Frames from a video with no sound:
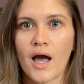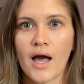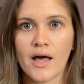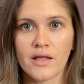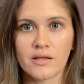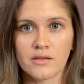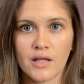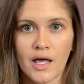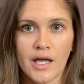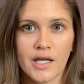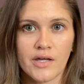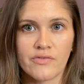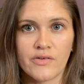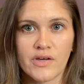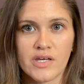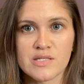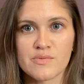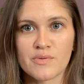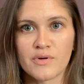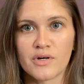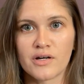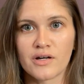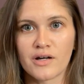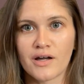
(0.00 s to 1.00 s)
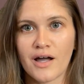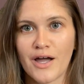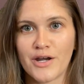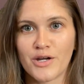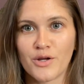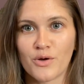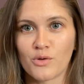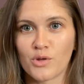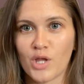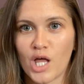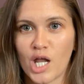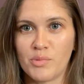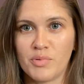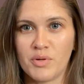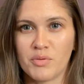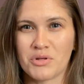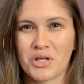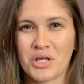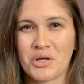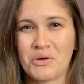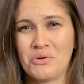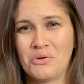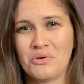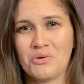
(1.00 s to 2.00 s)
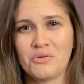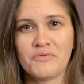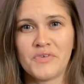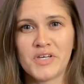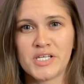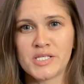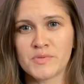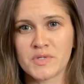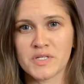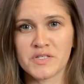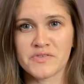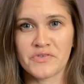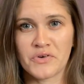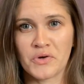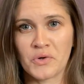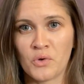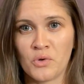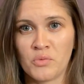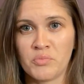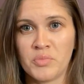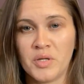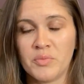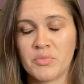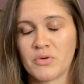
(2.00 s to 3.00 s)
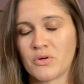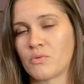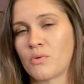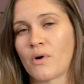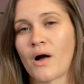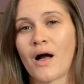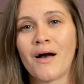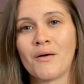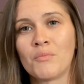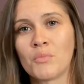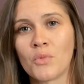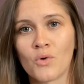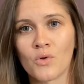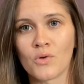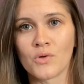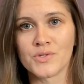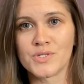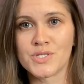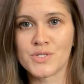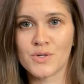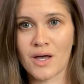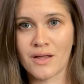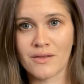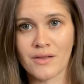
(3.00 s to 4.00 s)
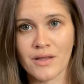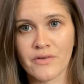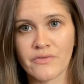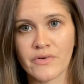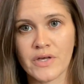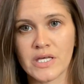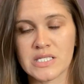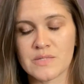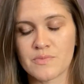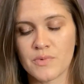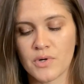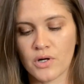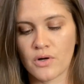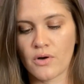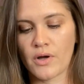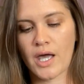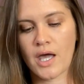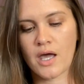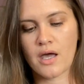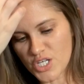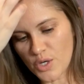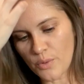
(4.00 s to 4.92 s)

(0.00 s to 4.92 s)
I like Facebook. I know a lot of people are like, "Ooh, Facebook's for old people." Well, I'm old, so I like Facebook, okay?